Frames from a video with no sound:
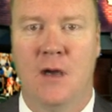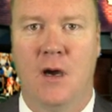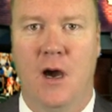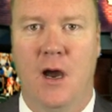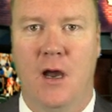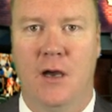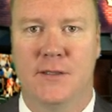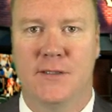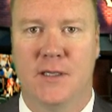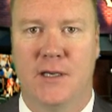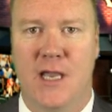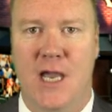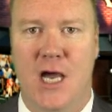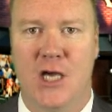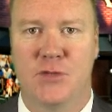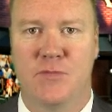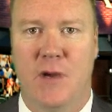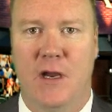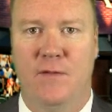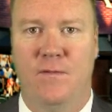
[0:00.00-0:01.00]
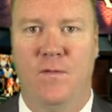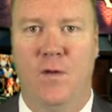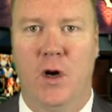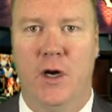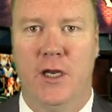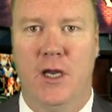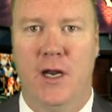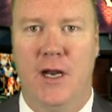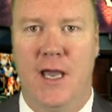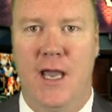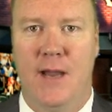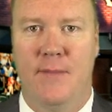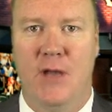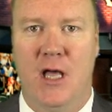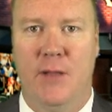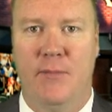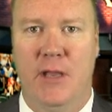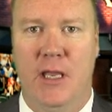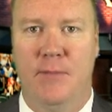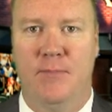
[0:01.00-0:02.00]
I also cashed my 4-unit
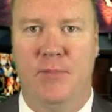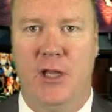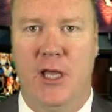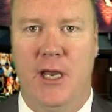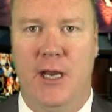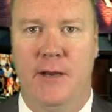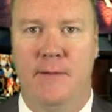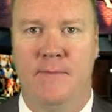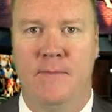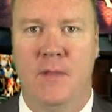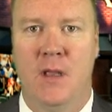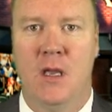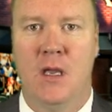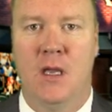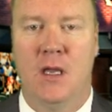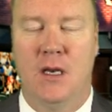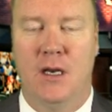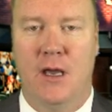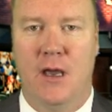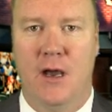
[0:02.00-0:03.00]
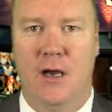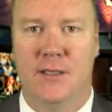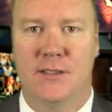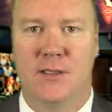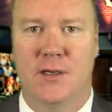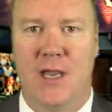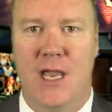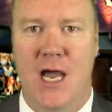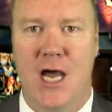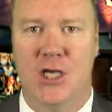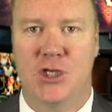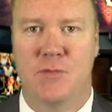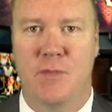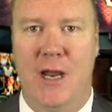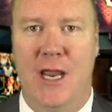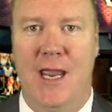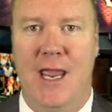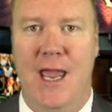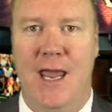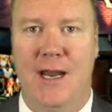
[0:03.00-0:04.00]
MLB play, and I also cashed
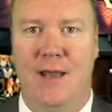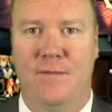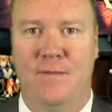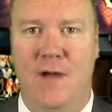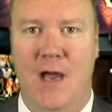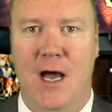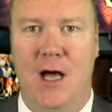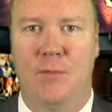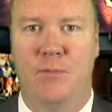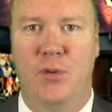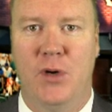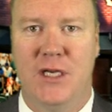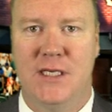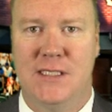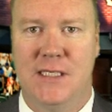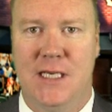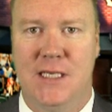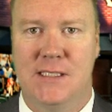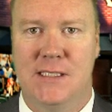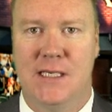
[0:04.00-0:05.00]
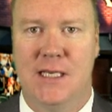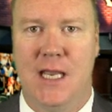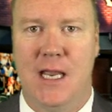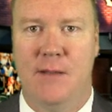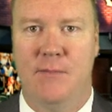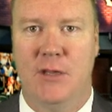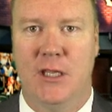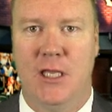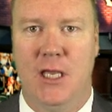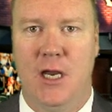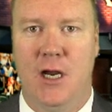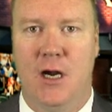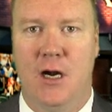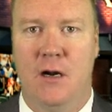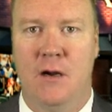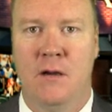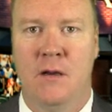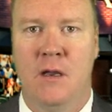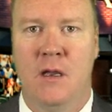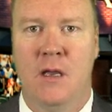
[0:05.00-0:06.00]
my NFL preseason game of the
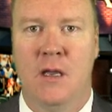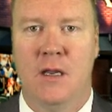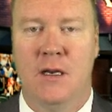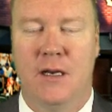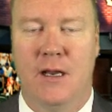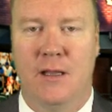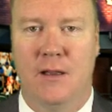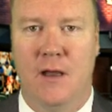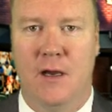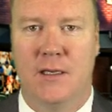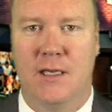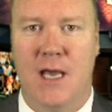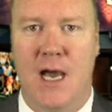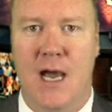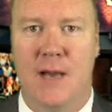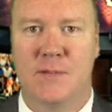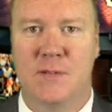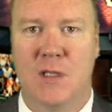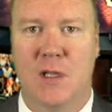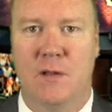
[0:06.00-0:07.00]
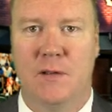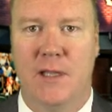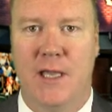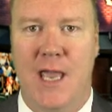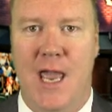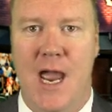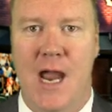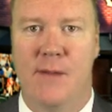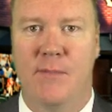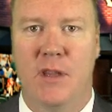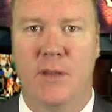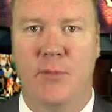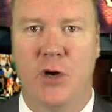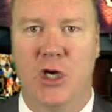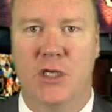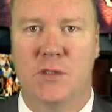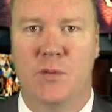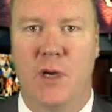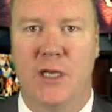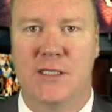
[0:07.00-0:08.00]
year. I looked absolutely hammered the
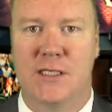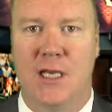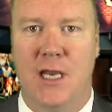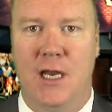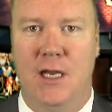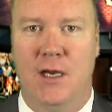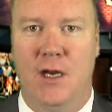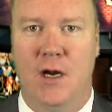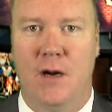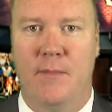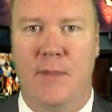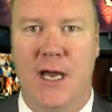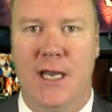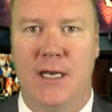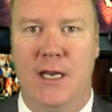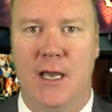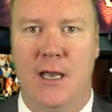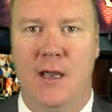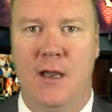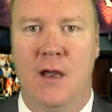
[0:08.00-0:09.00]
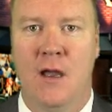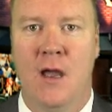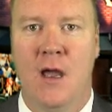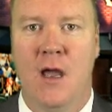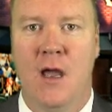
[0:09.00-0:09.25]
Bucks once again here Monday.